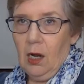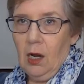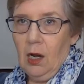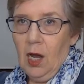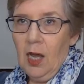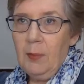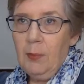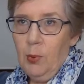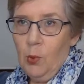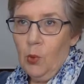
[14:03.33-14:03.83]

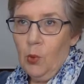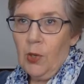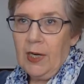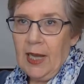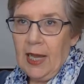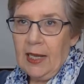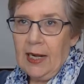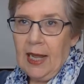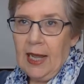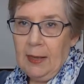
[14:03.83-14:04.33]
I bought
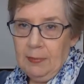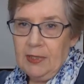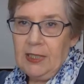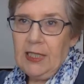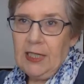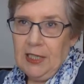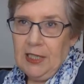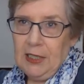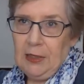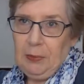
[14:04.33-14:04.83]
at a
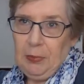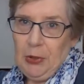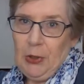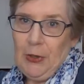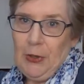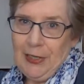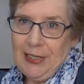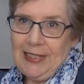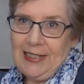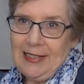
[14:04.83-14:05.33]
particular
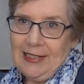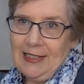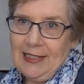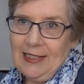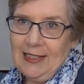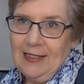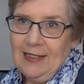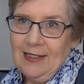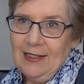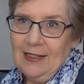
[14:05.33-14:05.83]
price.